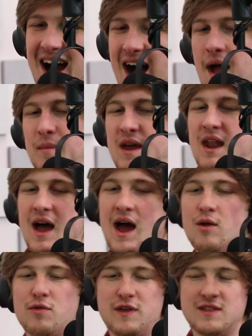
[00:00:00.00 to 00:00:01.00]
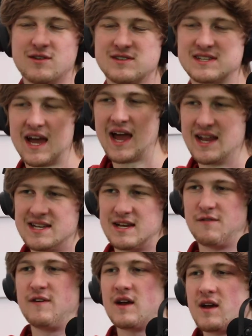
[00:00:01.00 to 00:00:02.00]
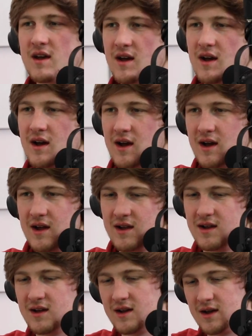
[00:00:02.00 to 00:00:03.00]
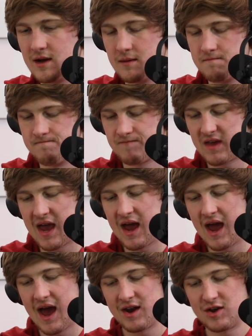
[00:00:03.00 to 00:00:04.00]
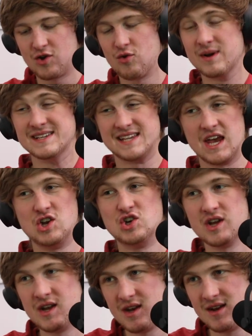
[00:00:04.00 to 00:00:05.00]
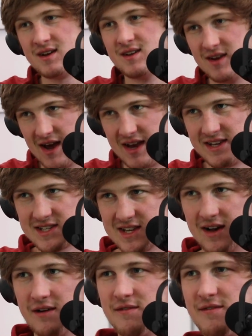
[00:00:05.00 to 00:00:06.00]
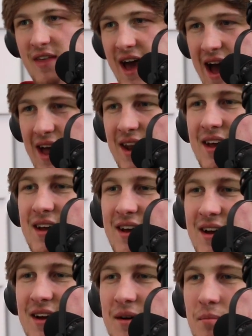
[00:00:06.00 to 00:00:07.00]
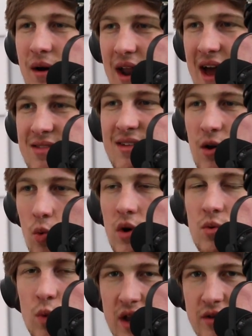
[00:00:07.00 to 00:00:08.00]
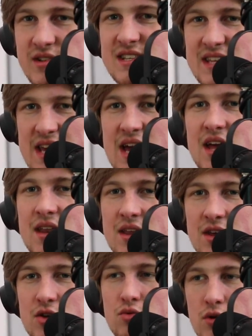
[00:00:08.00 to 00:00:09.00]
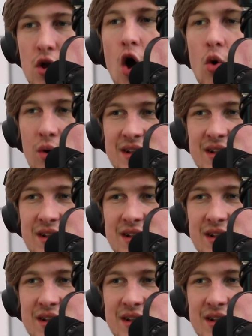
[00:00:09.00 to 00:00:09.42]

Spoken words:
I mean, I don't think there's scientific categorization, nice, of that. But I think when you see it, you know